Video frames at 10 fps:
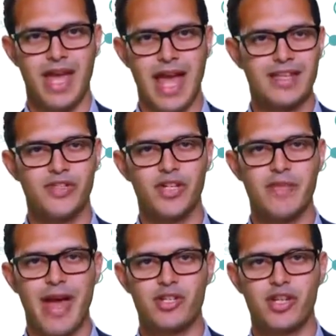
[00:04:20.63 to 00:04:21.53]
As you can
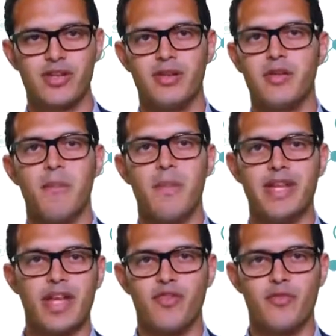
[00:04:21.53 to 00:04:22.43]
imagine,
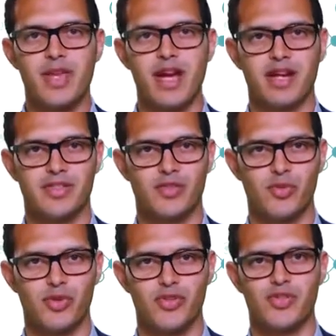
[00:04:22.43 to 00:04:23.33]
many of Mia
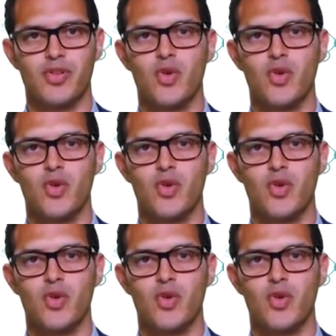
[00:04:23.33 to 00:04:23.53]
customers